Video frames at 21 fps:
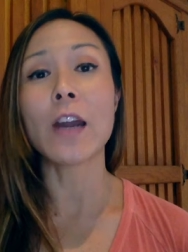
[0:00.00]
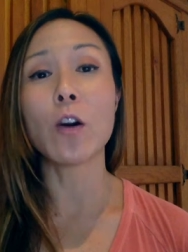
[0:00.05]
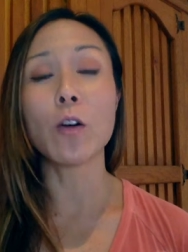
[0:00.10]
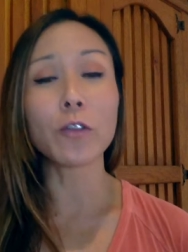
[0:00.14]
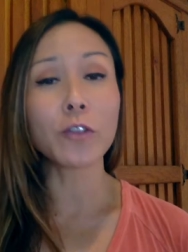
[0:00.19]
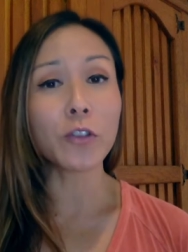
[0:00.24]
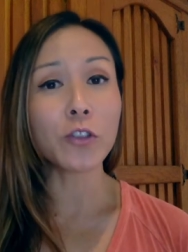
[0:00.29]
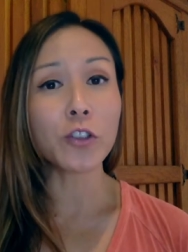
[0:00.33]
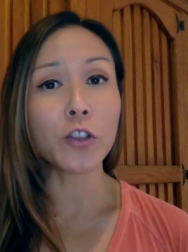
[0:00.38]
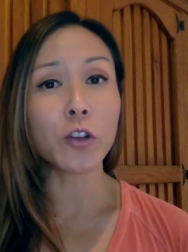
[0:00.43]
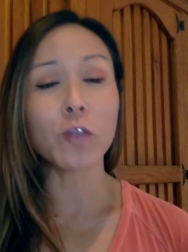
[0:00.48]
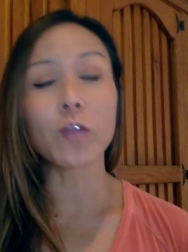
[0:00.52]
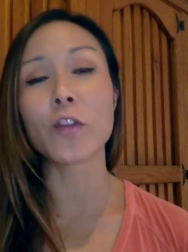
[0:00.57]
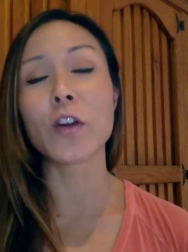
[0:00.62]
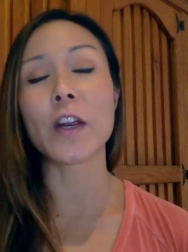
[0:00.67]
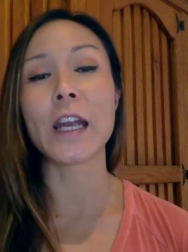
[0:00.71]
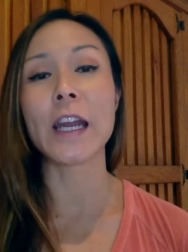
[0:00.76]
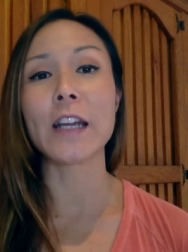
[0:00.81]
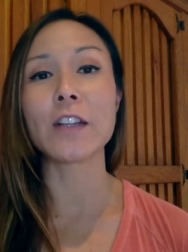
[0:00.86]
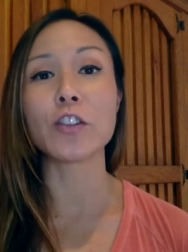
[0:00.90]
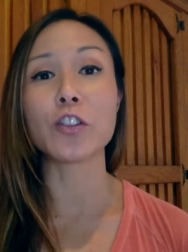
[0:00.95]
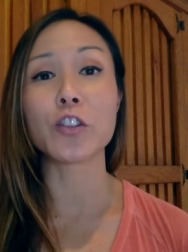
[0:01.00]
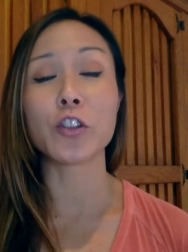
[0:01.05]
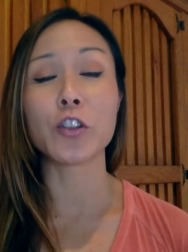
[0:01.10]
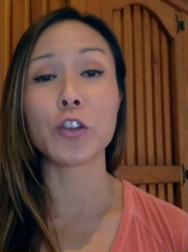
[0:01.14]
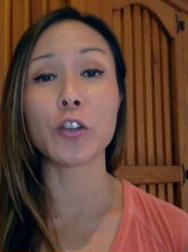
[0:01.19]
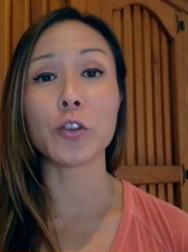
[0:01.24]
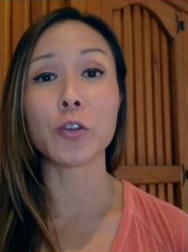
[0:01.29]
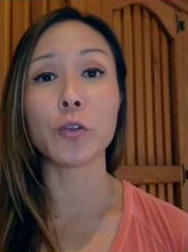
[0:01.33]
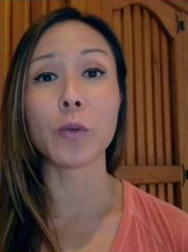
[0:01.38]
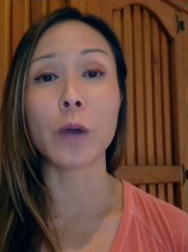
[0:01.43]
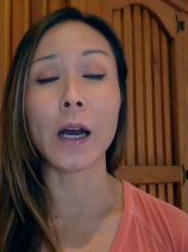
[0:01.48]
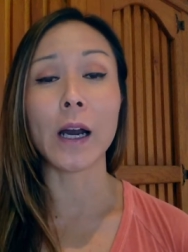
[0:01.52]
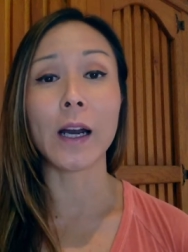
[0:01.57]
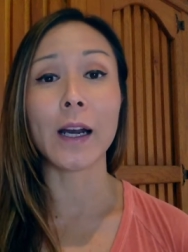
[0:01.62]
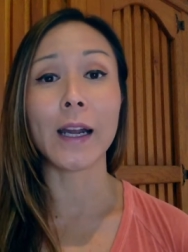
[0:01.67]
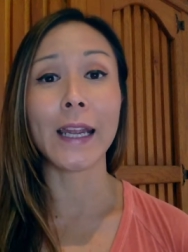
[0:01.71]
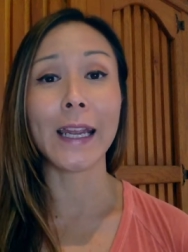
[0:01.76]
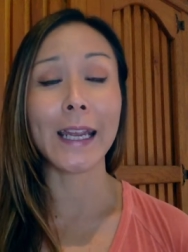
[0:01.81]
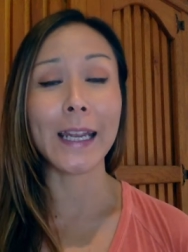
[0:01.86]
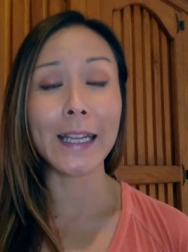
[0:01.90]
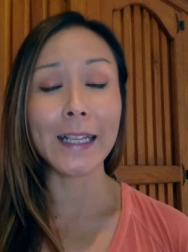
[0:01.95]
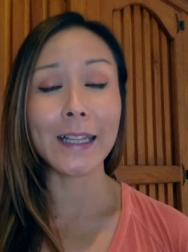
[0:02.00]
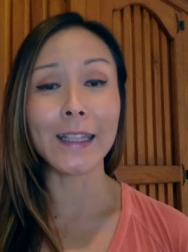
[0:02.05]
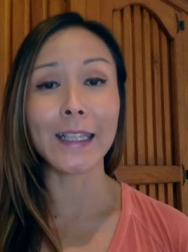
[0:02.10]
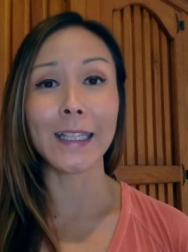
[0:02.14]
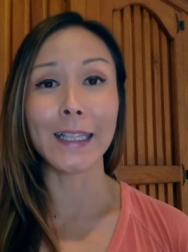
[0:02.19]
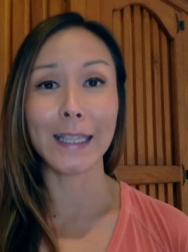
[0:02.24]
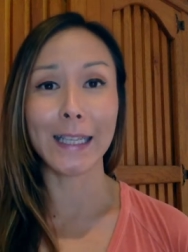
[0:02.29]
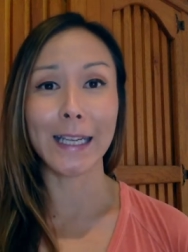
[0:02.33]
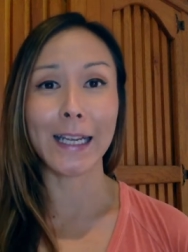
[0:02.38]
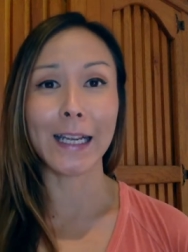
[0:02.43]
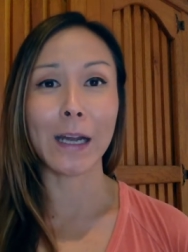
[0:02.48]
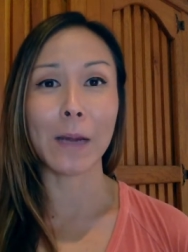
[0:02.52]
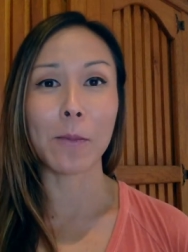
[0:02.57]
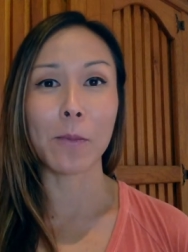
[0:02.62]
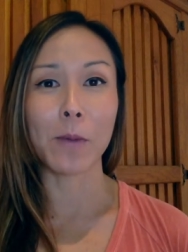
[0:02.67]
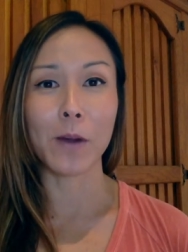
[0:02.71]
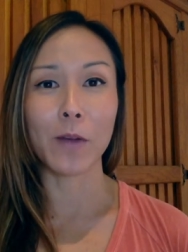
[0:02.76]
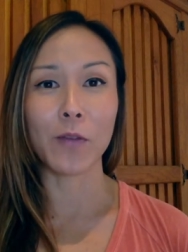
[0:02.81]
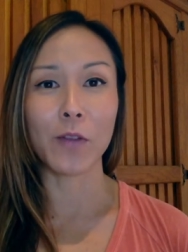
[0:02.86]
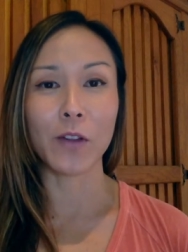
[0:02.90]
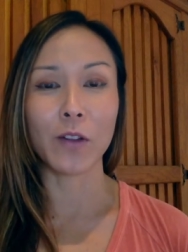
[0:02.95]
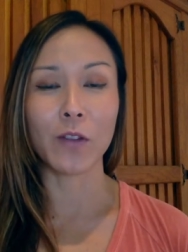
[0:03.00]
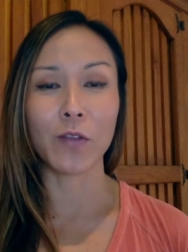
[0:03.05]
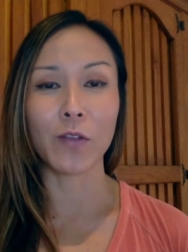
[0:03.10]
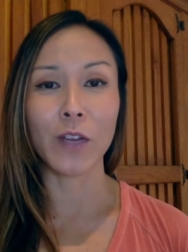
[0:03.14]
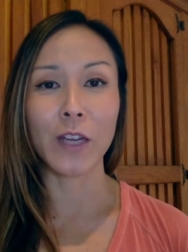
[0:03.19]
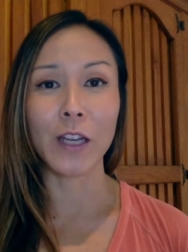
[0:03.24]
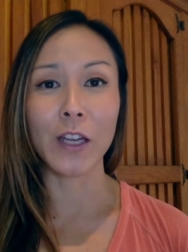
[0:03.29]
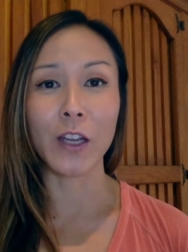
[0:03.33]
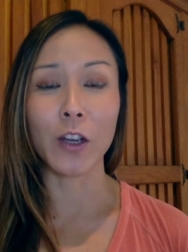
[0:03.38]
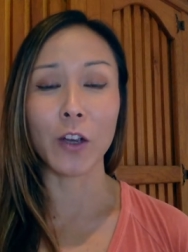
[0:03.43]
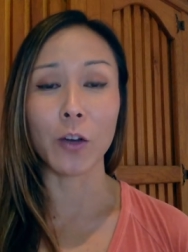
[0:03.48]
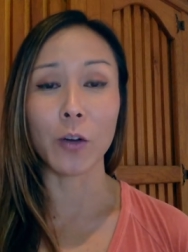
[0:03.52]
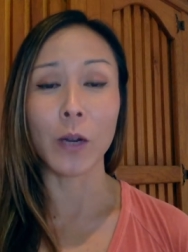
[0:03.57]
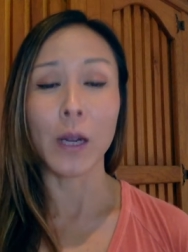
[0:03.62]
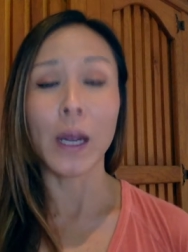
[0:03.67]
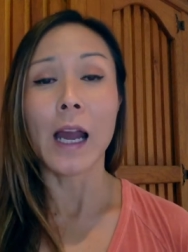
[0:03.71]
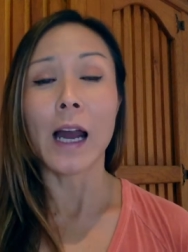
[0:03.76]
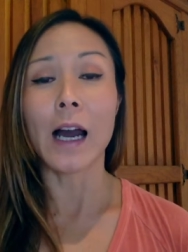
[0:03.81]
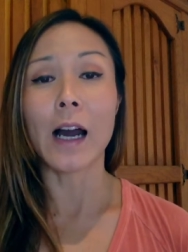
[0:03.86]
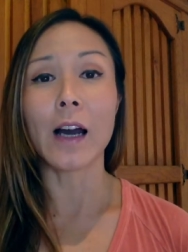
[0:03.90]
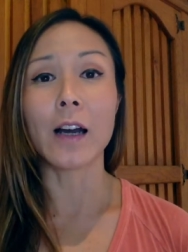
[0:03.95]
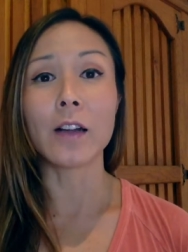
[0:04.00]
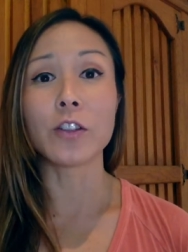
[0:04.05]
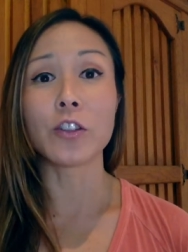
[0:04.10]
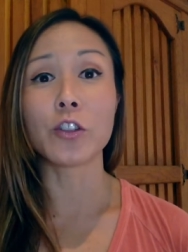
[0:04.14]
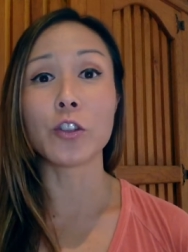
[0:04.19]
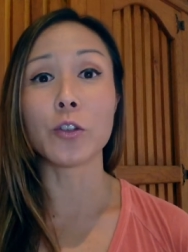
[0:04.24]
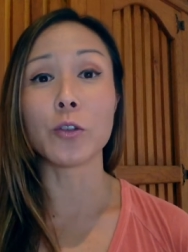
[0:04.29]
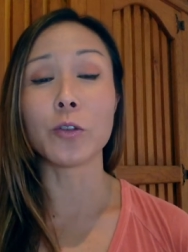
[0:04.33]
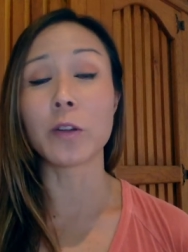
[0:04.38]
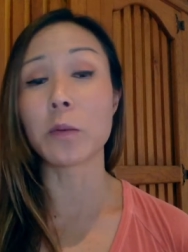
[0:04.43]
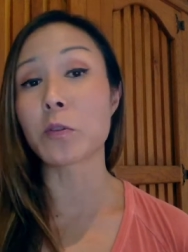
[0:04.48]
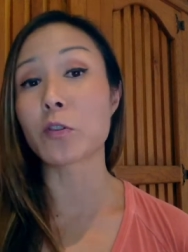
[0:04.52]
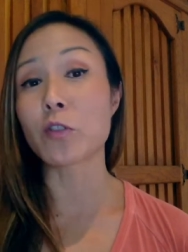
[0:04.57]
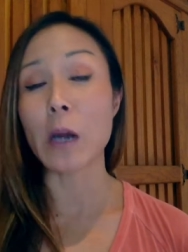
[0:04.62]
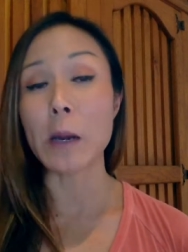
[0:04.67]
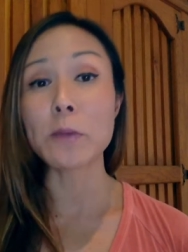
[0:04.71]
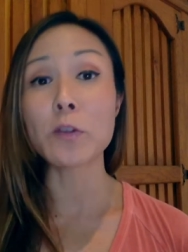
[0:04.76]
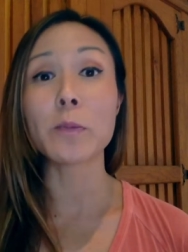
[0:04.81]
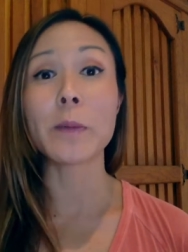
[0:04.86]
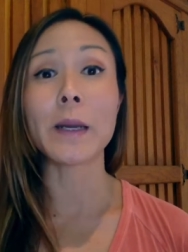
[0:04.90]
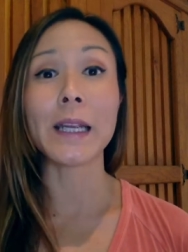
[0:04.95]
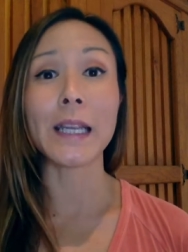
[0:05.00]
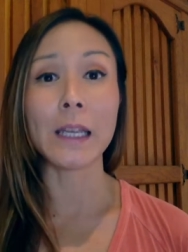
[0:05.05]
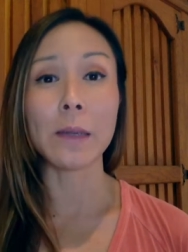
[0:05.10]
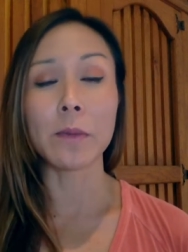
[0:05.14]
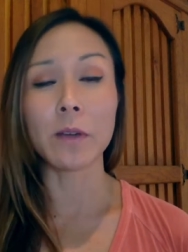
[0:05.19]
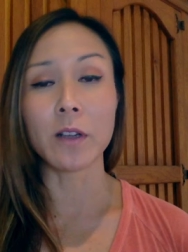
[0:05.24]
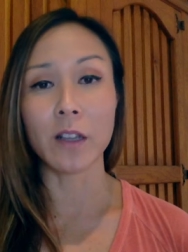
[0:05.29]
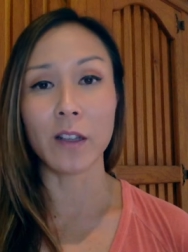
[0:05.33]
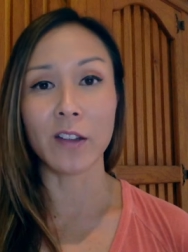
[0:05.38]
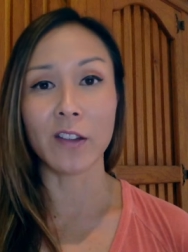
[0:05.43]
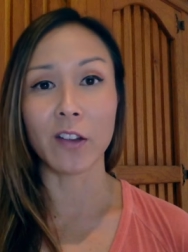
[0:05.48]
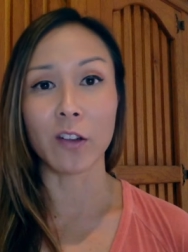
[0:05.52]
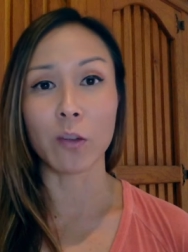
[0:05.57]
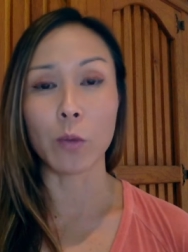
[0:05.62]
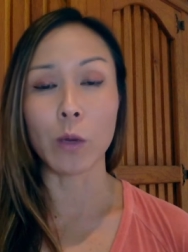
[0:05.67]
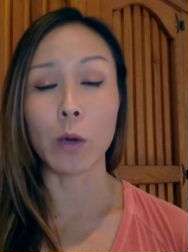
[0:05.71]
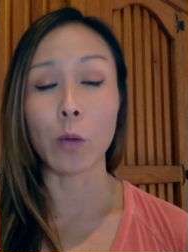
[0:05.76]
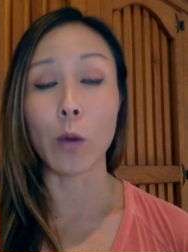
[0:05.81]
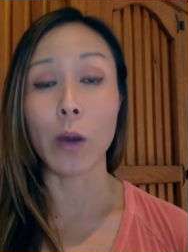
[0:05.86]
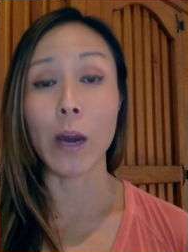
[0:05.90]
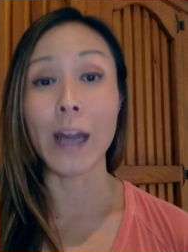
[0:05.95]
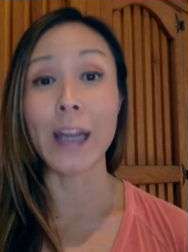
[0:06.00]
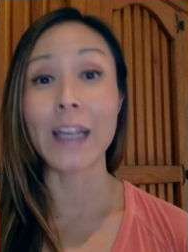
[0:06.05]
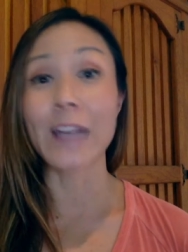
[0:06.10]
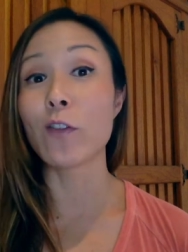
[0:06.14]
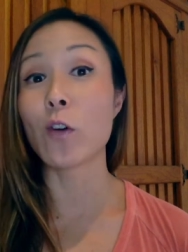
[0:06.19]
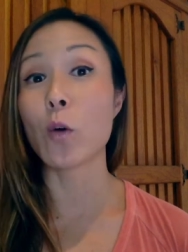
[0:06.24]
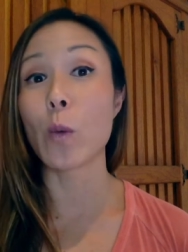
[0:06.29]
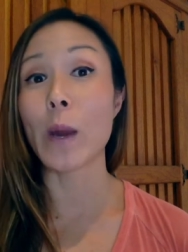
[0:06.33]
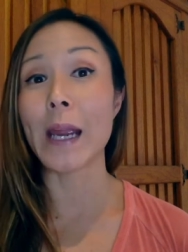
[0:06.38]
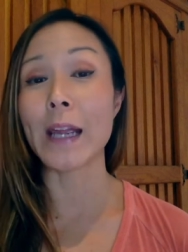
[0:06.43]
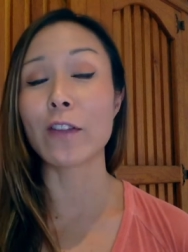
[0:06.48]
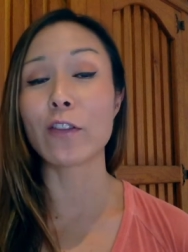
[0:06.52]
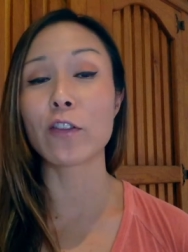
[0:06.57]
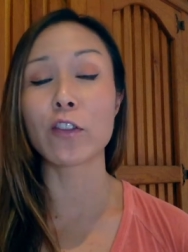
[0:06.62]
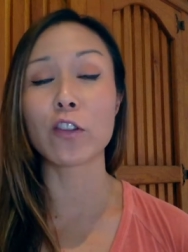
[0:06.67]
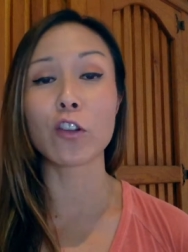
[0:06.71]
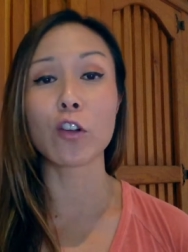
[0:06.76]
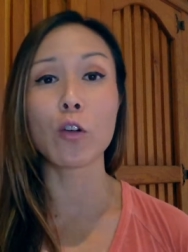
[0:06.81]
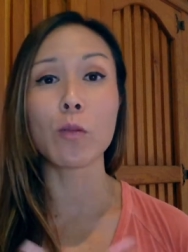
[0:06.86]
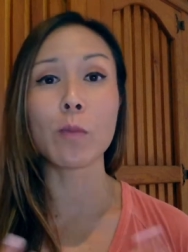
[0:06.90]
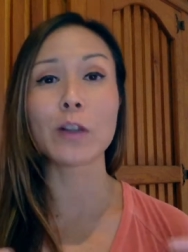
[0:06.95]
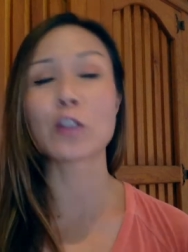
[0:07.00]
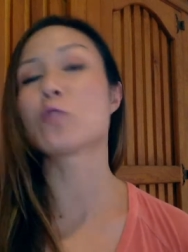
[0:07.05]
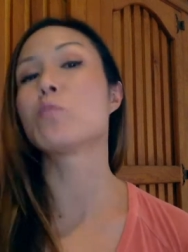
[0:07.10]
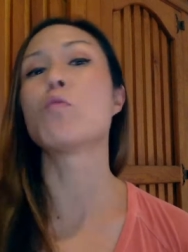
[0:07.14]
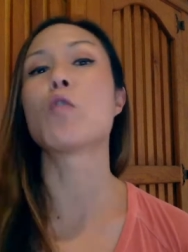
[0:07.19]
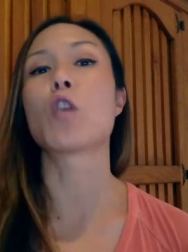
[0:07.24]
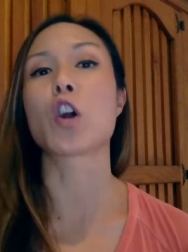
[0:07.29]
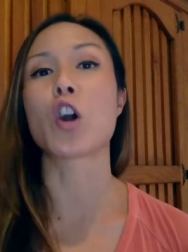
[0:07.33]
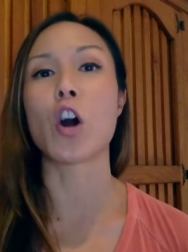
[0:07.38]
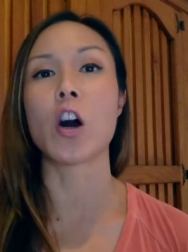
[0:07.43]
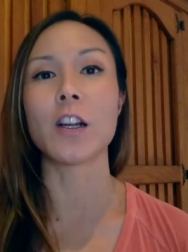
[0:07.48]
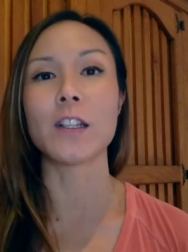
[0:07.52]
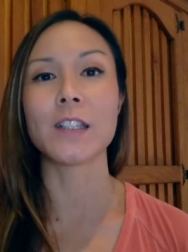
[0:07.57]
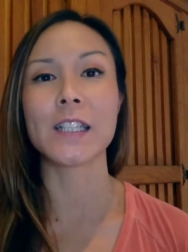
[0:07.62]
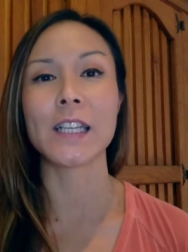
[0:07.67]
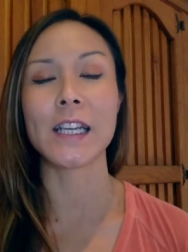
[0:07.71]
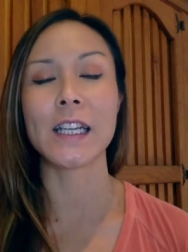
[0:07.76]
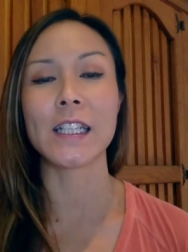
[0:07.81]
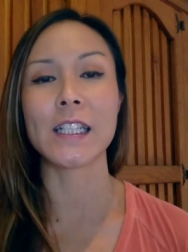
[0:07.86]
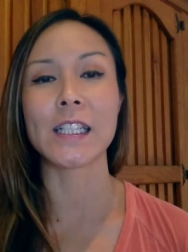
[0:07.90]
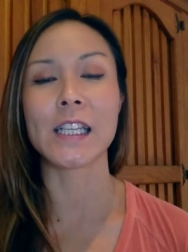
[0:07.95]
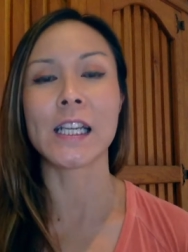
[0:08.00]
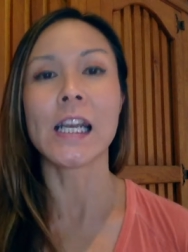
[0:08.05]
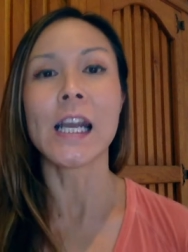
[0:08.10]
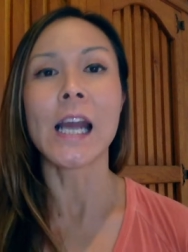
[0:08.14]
also don't forget to hit the link above this video to subscribe to my email list as well, where I give away so much more content